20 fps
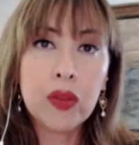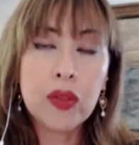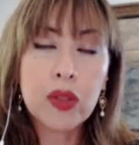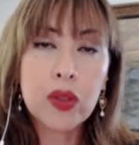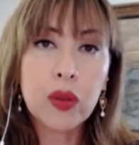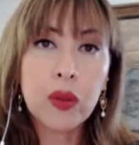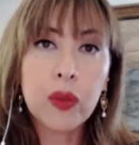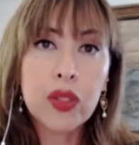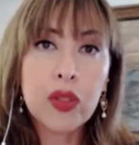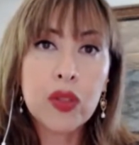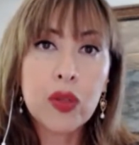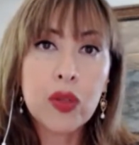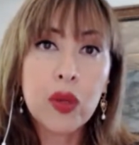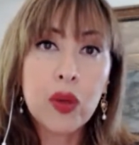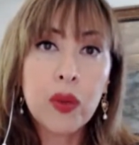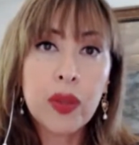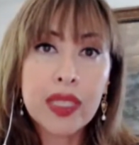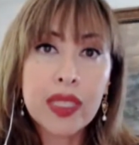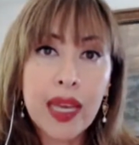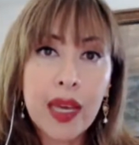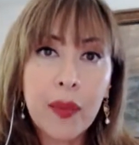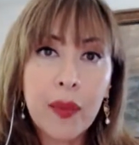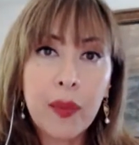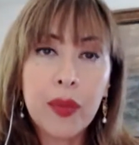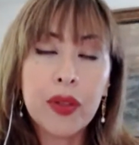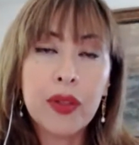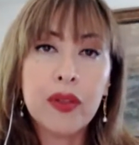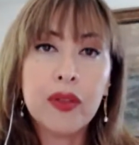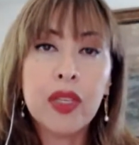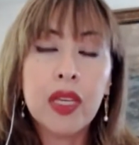So we saw what
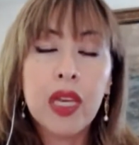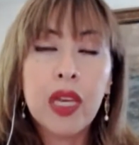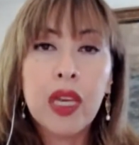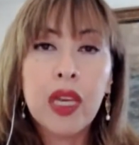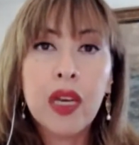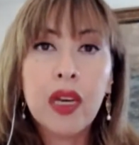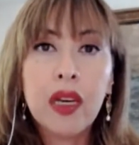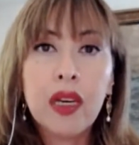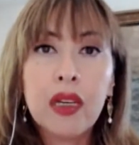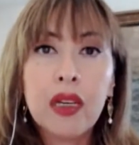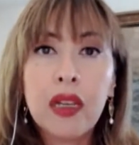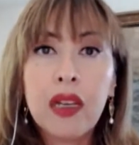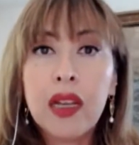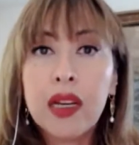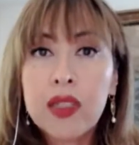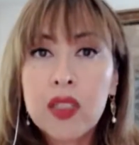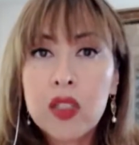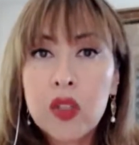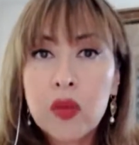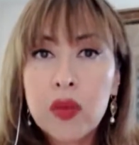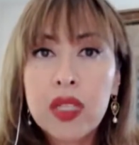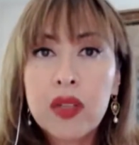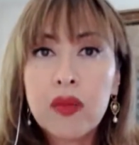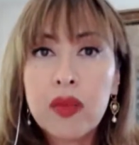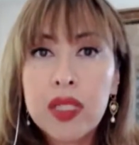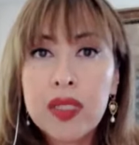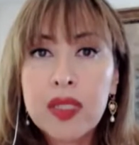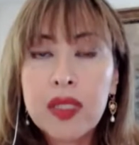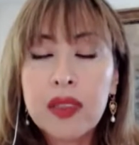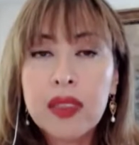happened last week
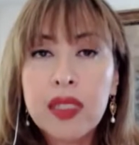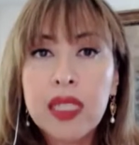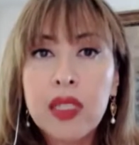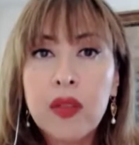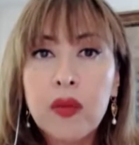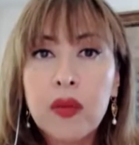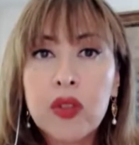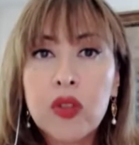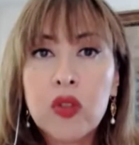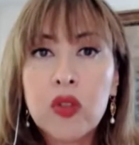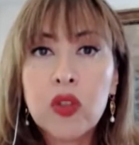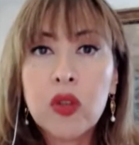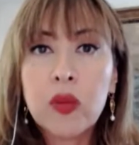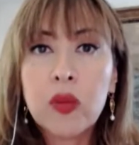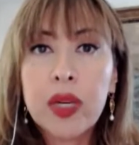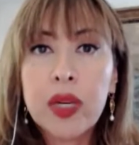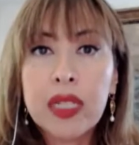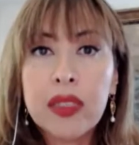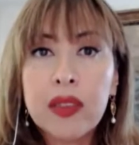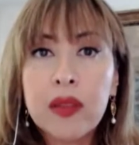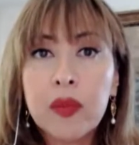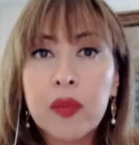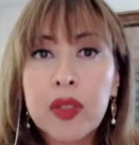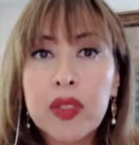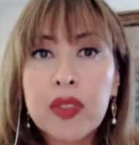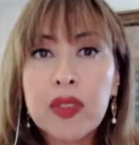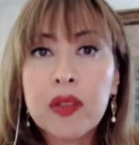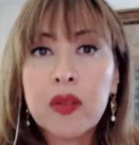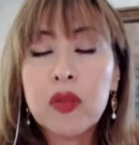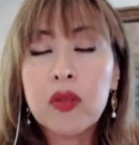recently with
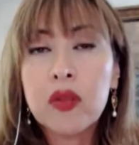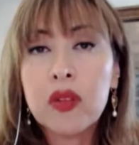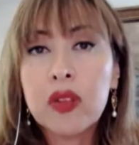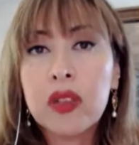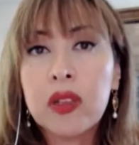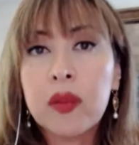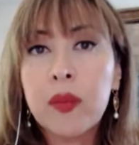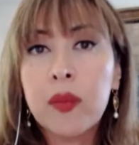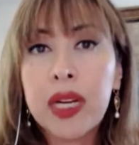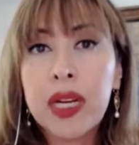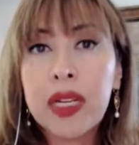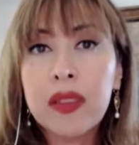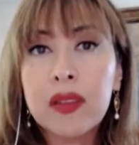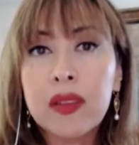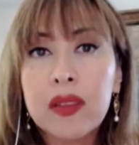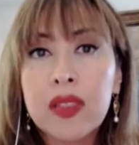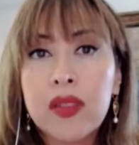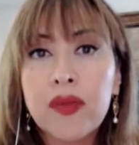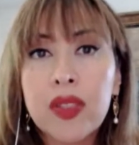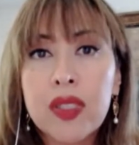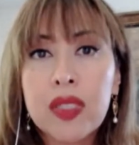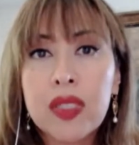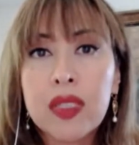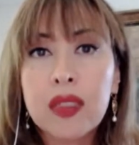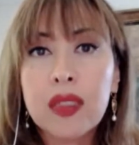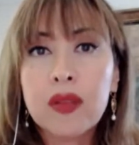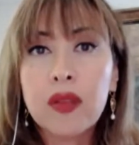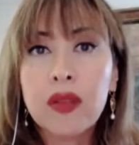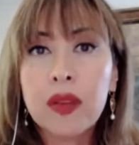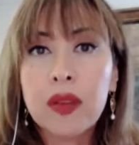President Biden's visit
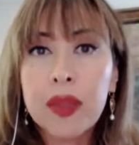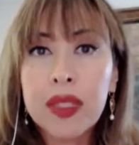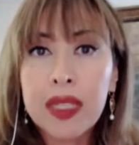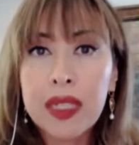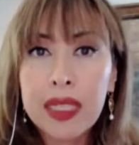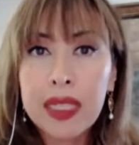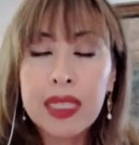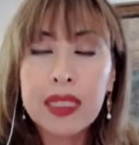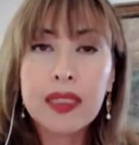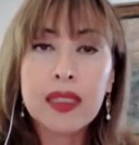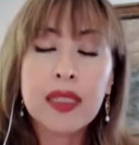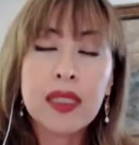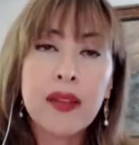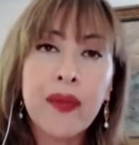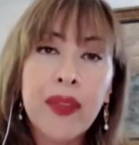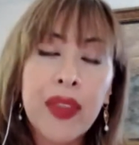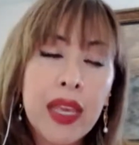to the Middle East.